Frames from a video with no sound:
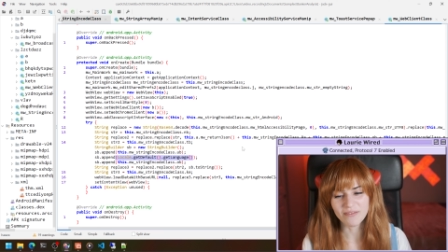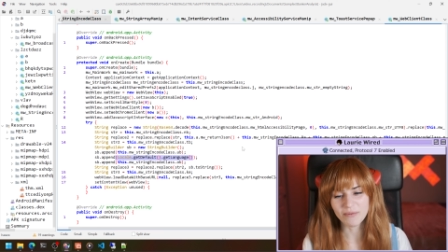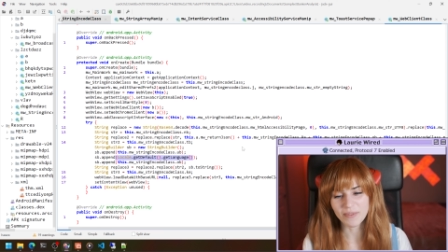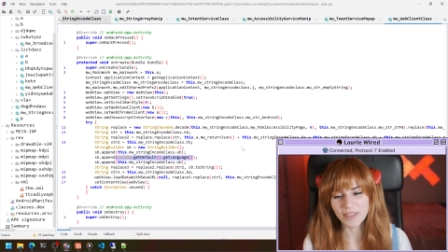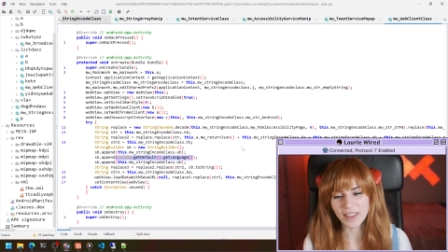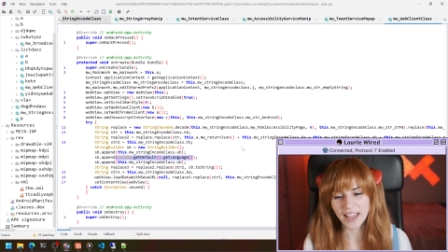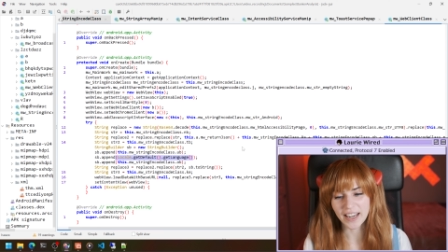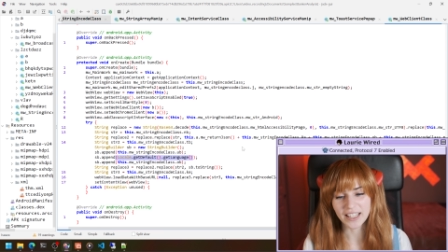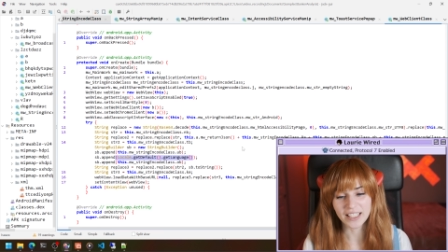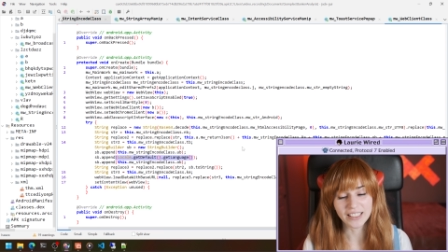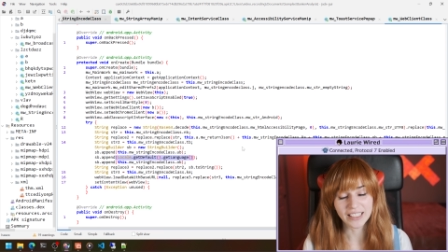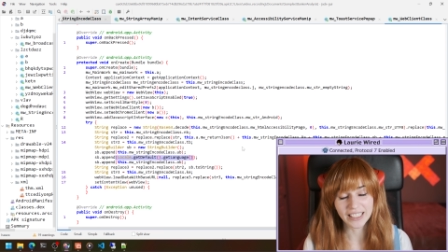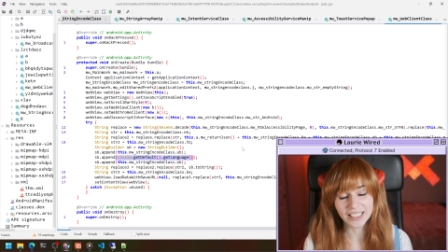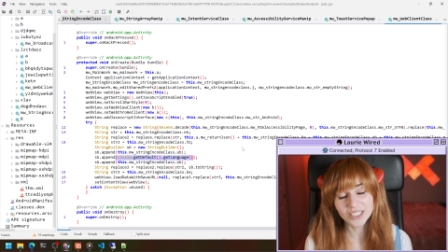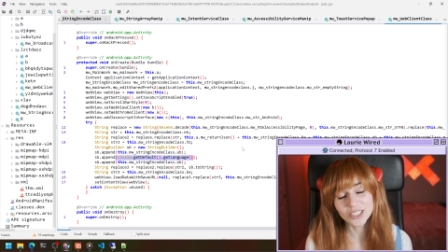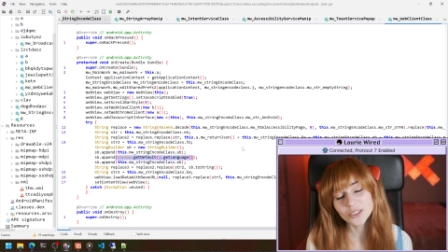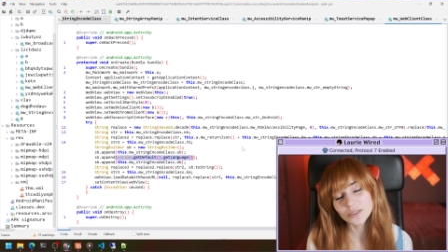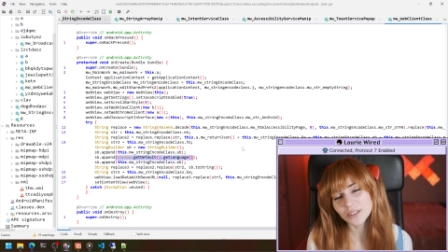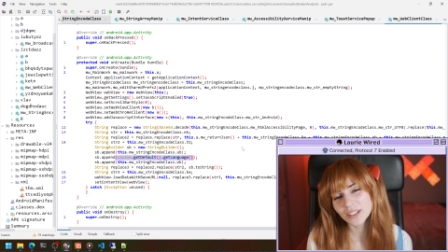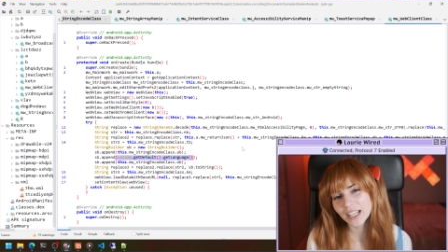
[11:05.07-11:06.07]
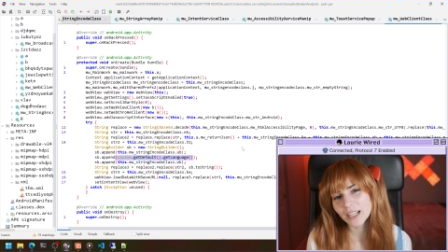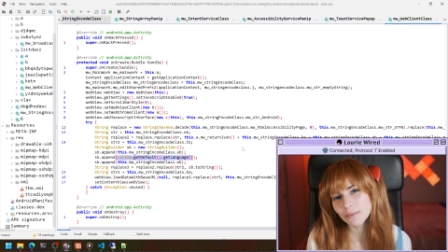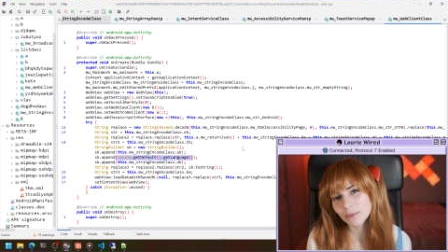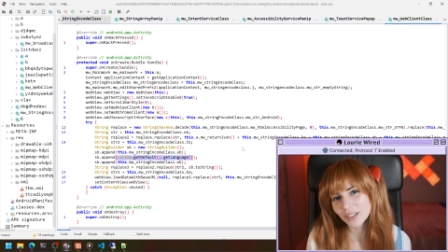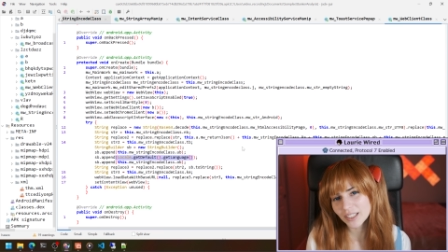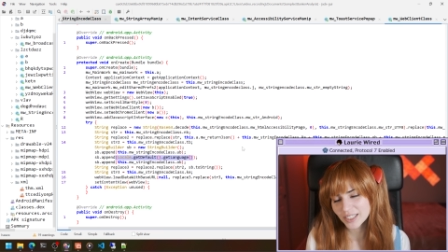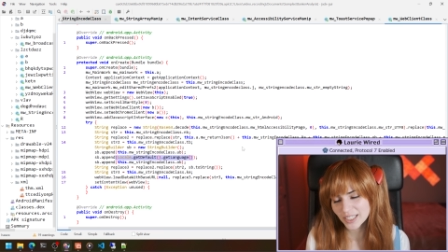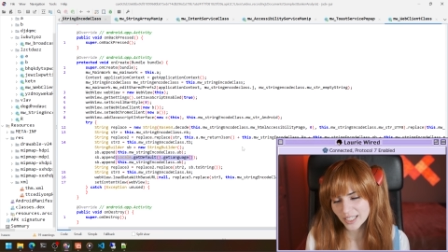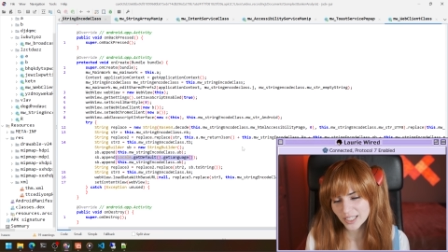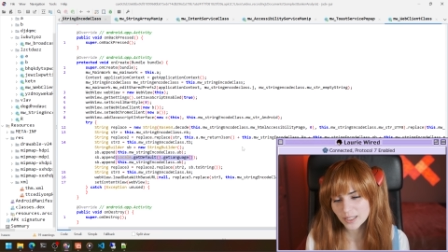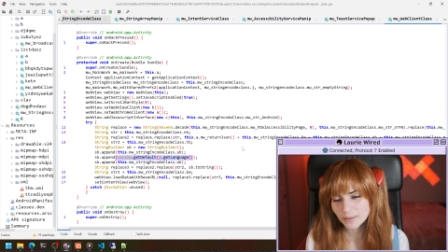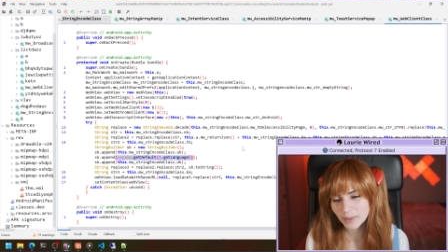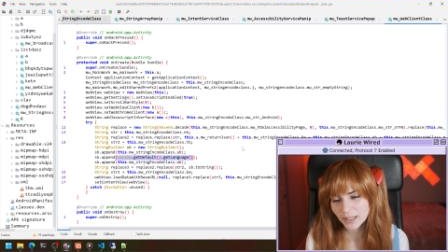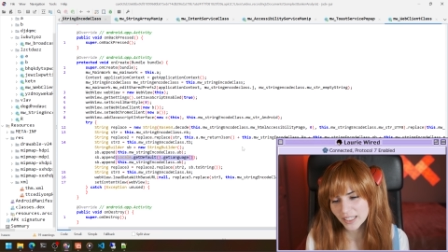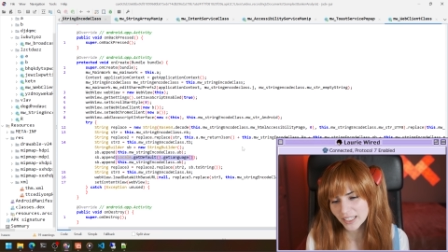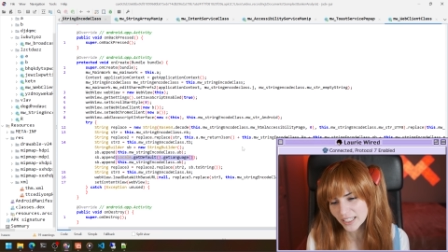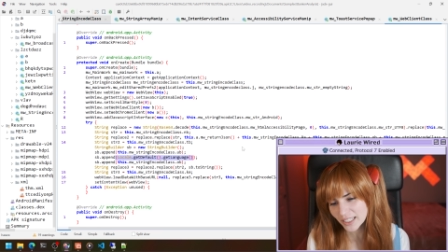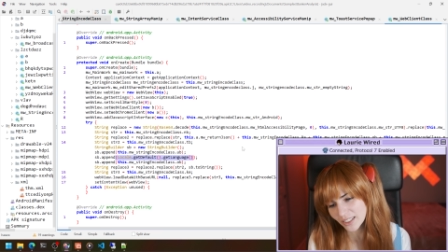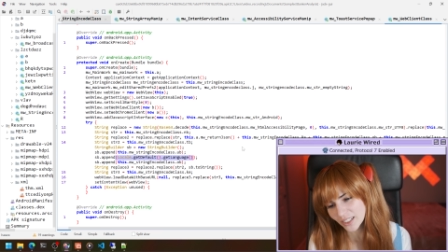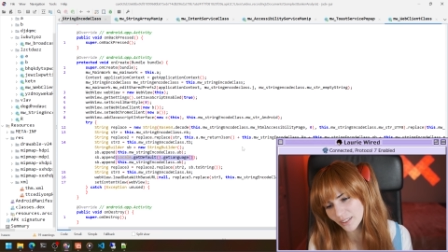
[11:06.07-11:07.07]
that it needs to enable
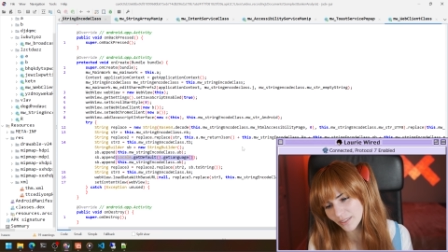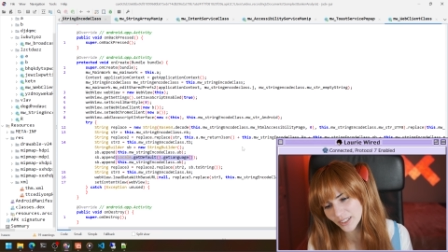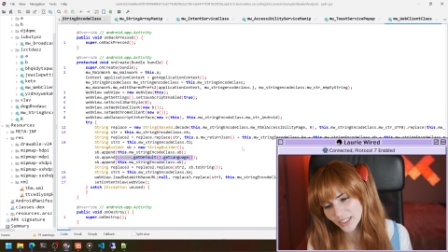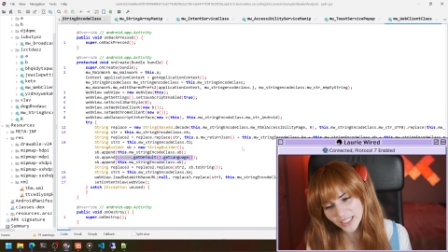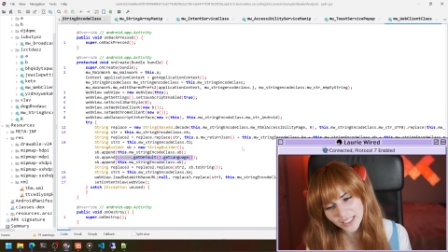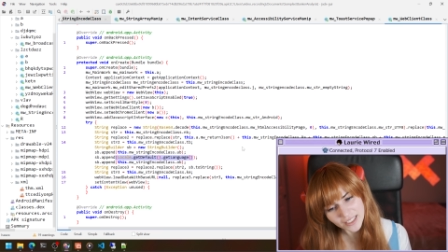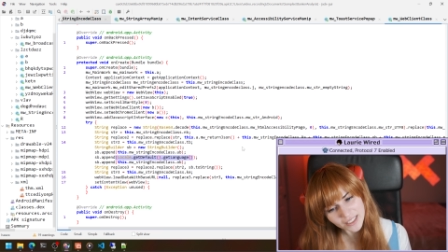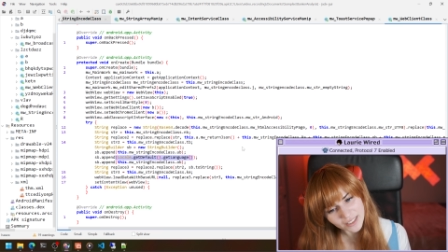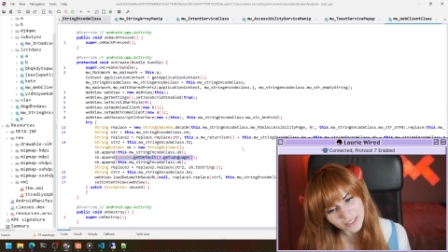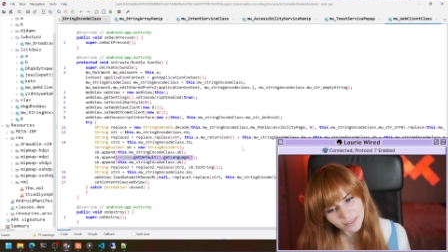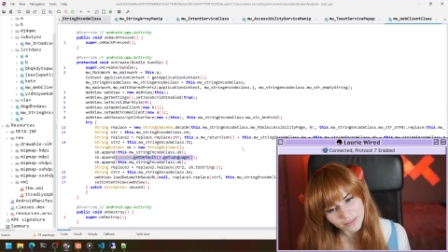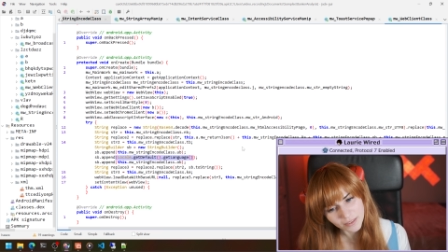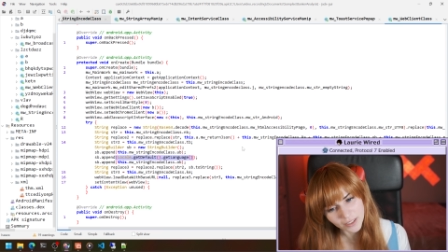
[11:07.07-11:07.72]
accessibility services,